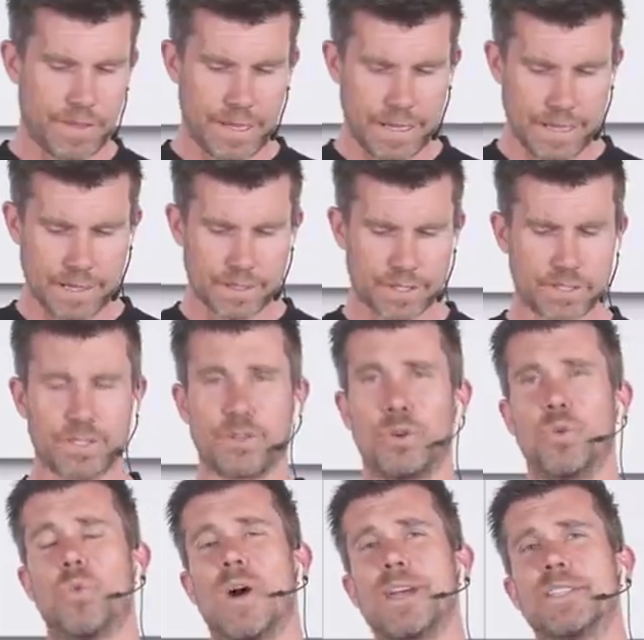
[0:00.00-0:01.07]
the external
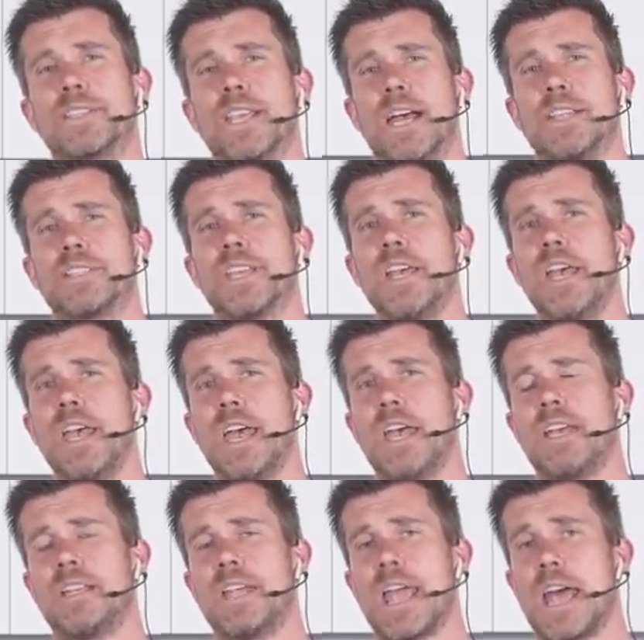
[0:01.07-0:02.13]
wastegates
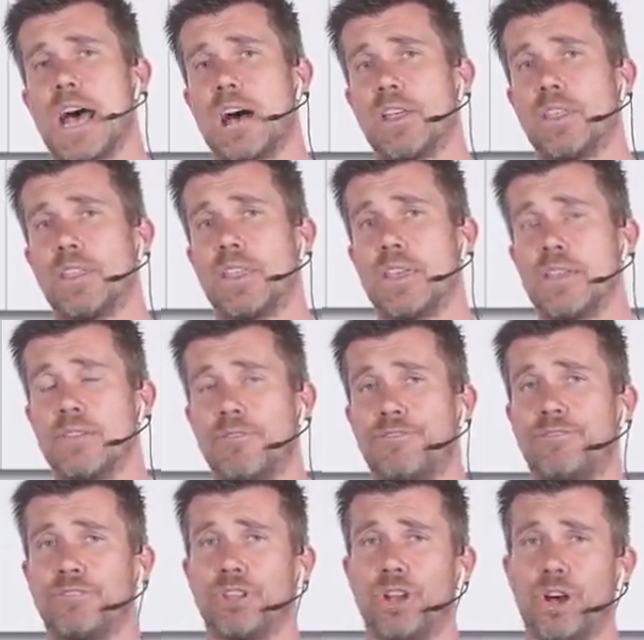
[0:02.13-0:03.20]
and how the
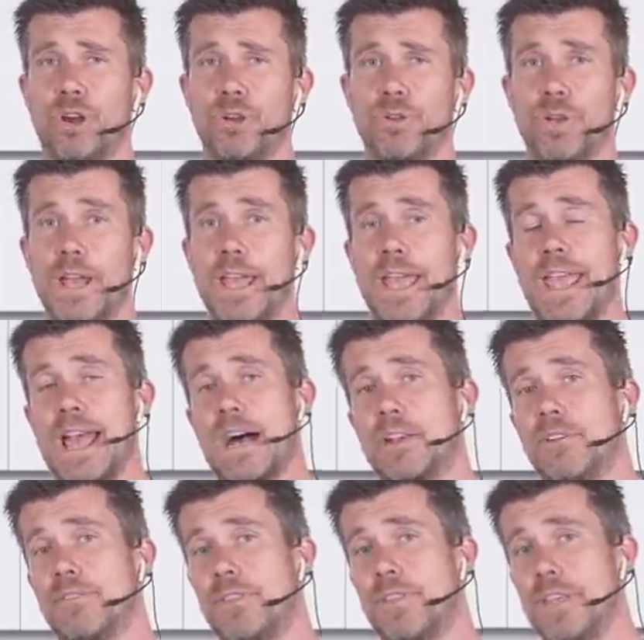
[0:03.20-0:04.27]
flow out
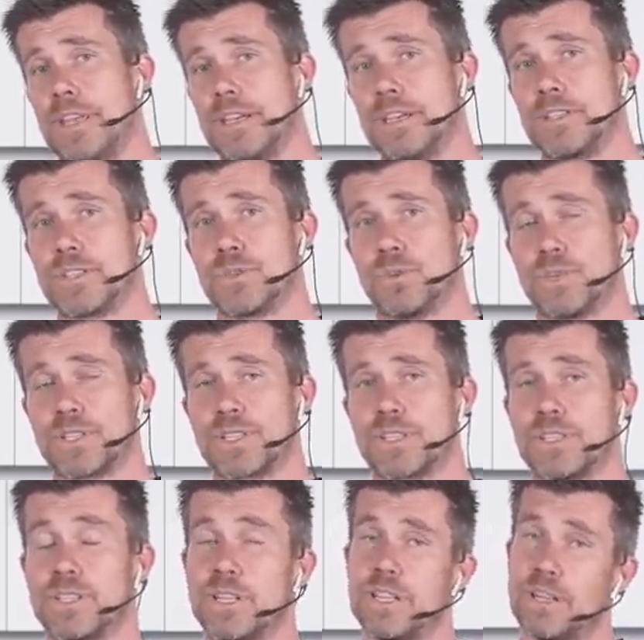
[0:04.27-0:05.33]
of the
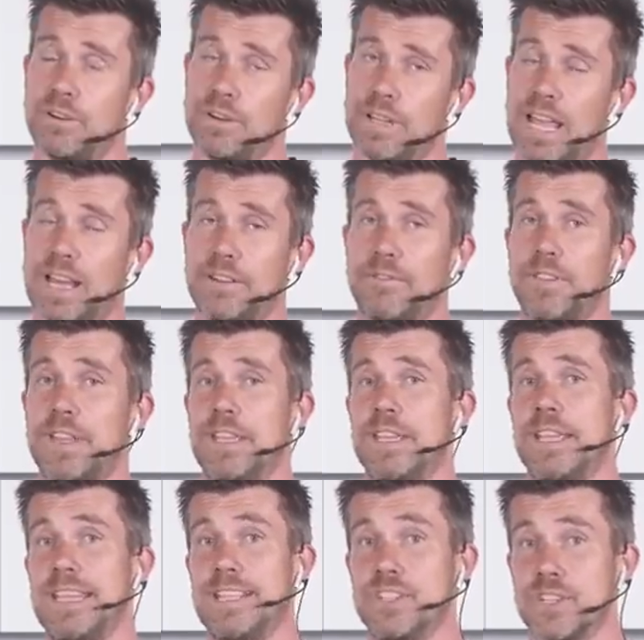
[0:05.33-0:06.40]
exhaust or out of
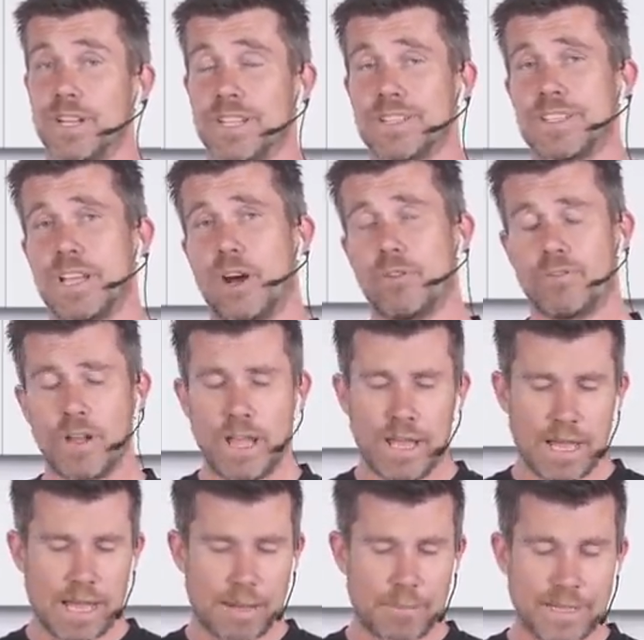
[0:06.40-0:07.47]
the engine itself
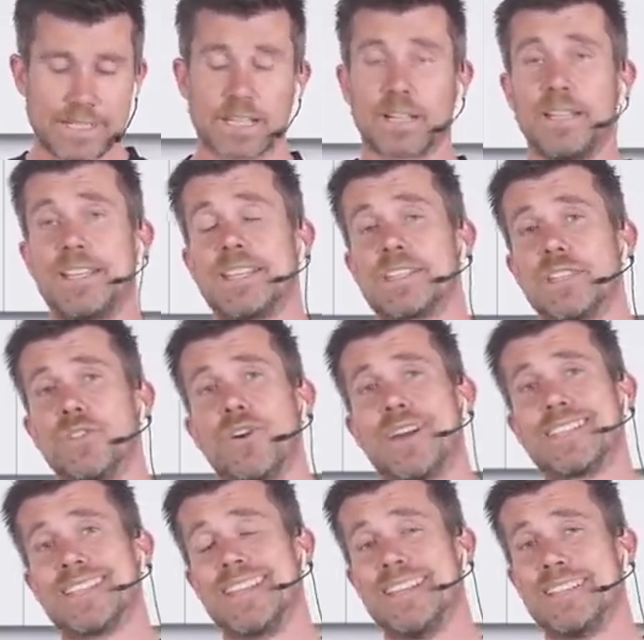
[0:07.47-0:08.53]
basically gets a
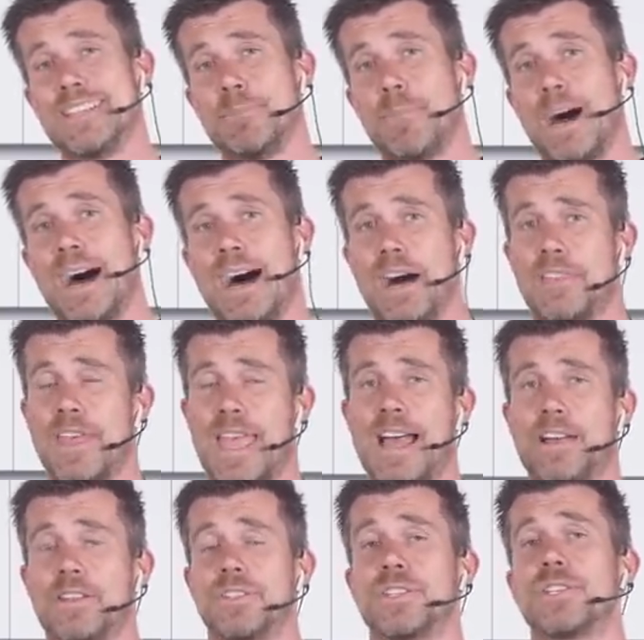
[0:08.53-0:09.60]
nice easy path
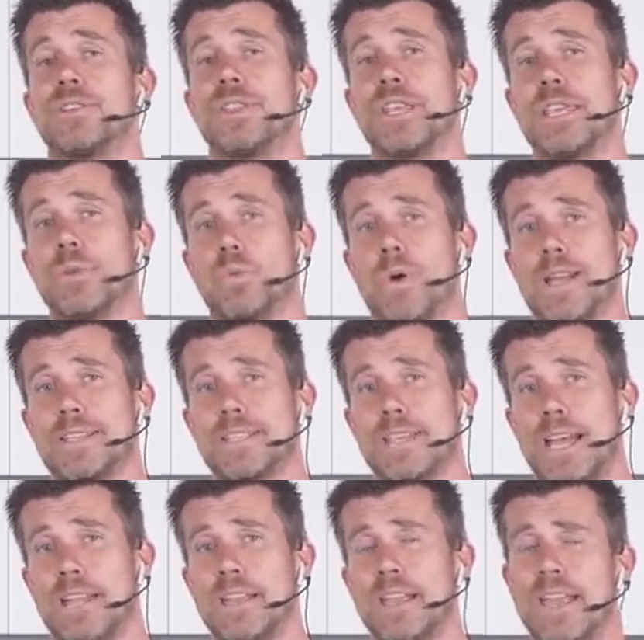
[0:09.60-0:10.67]
out into the
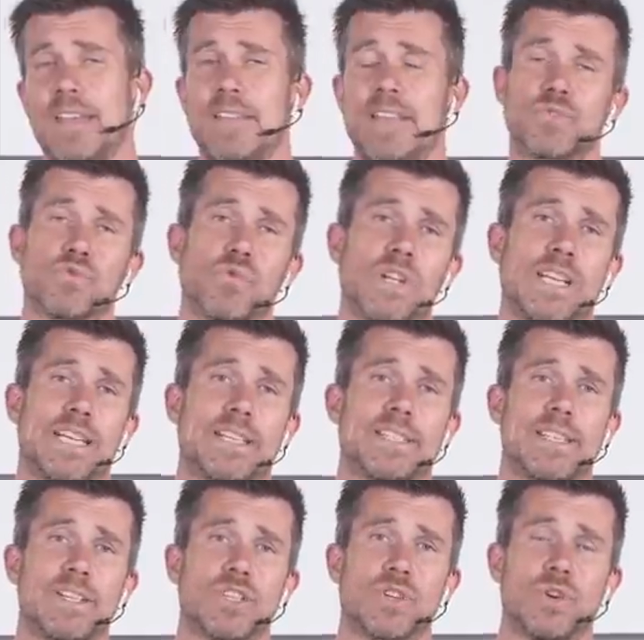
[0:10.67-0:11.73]
wastegate, and that's really
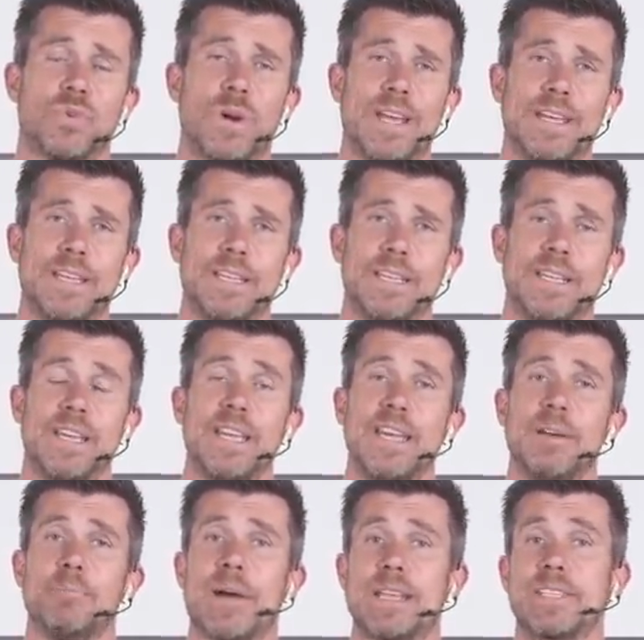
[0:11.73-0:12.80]
essential in
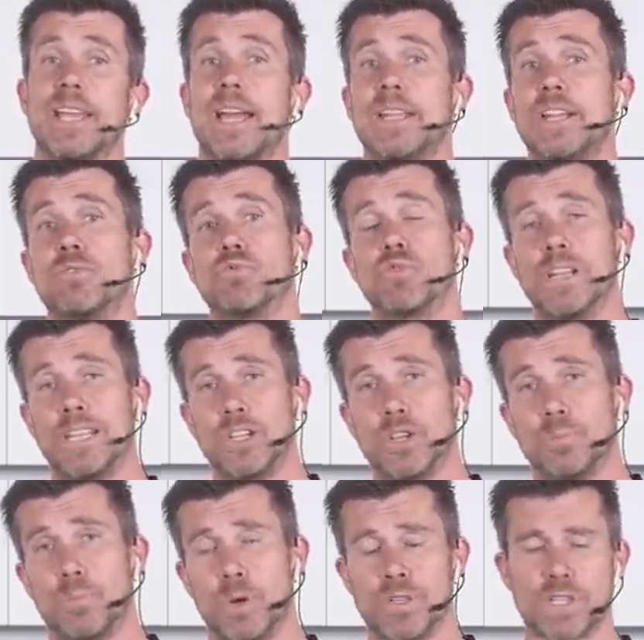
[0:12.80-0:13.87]
maintaining really
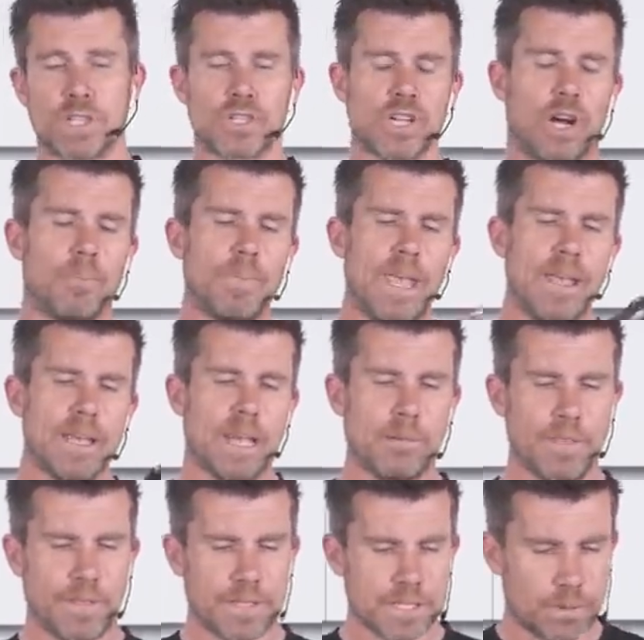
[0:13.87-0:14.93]
good boost control. A
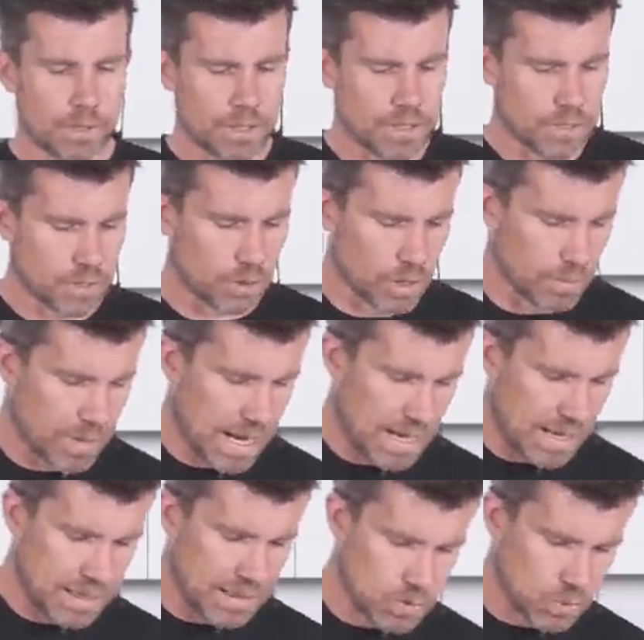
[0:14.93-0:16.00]
couple of things I wanted to talk
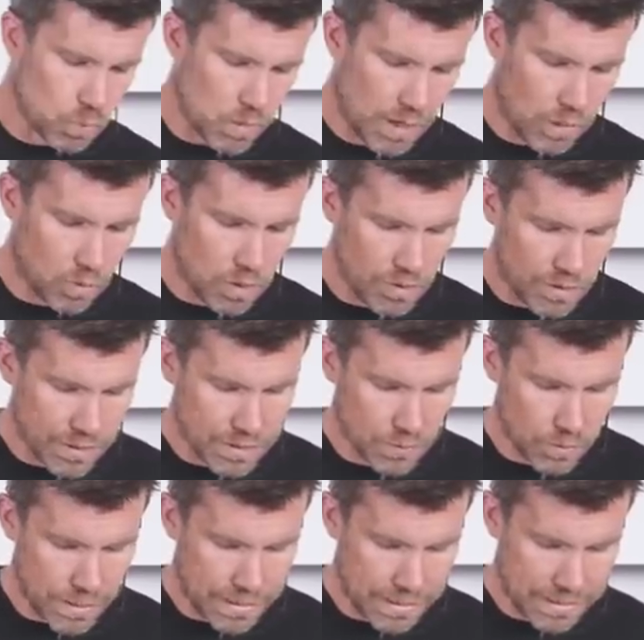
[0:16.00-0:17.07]
about as well this
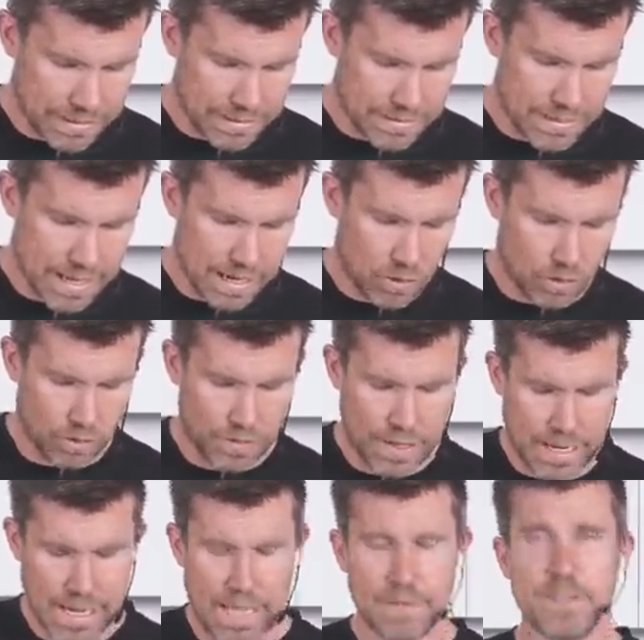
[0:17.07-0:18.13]
week is that on
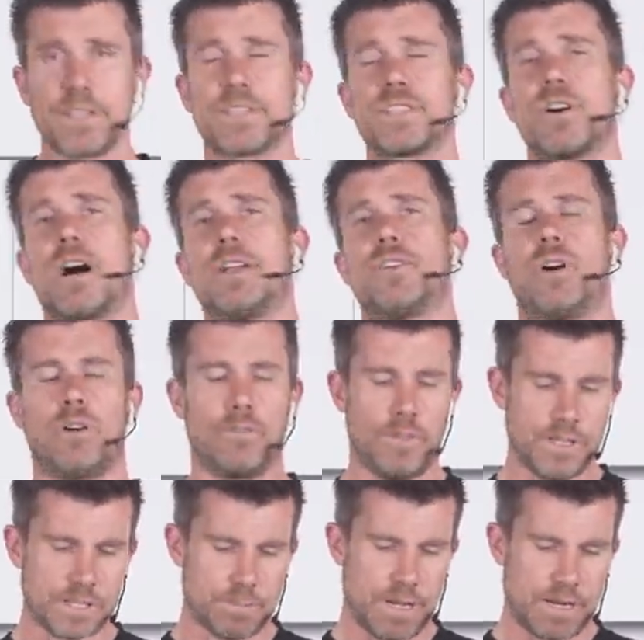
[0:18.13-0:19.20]
the underside of
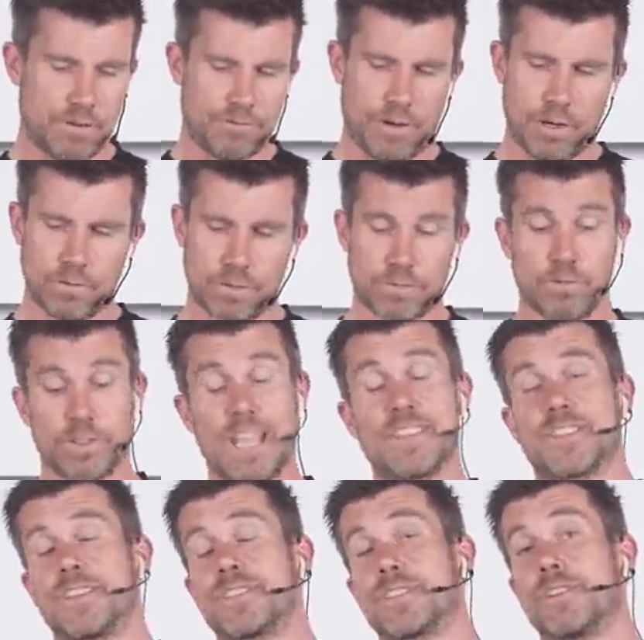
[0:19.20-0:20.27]
this manifold, or
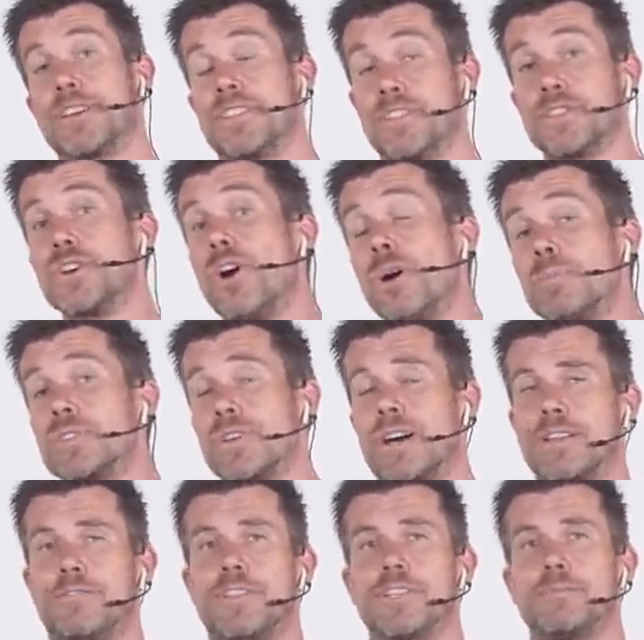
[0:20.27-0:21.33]
actually sorry, the top side
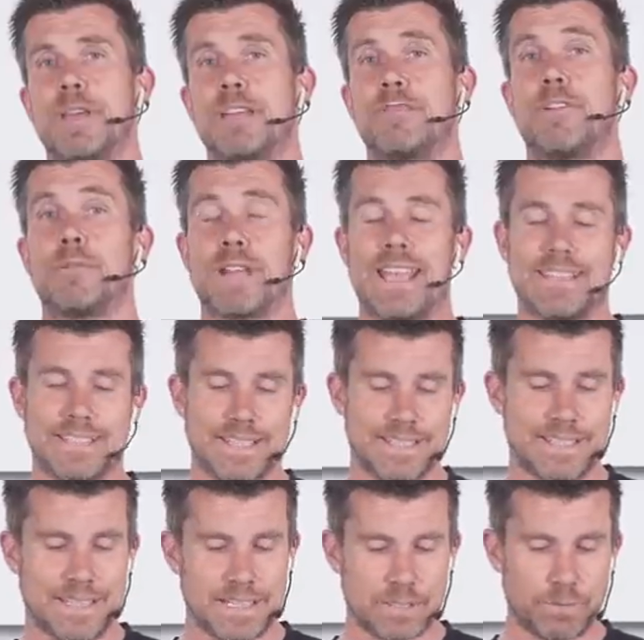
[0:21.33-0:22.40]
of this manifold as it
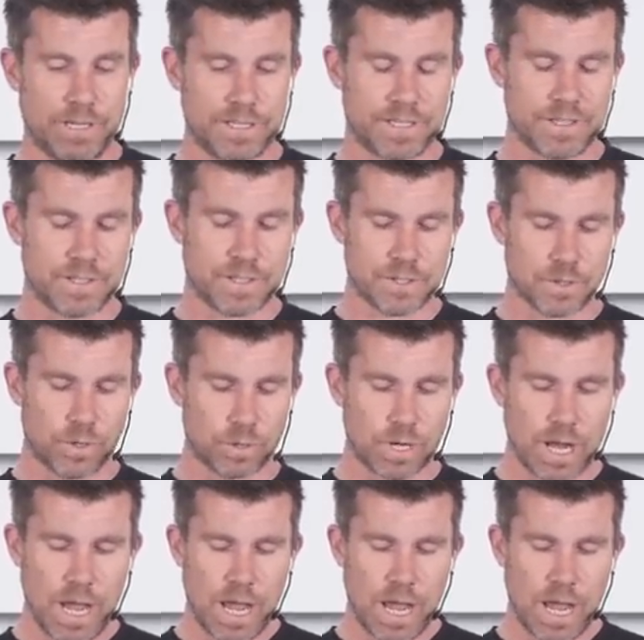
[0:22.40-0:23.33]
sits when it's installed,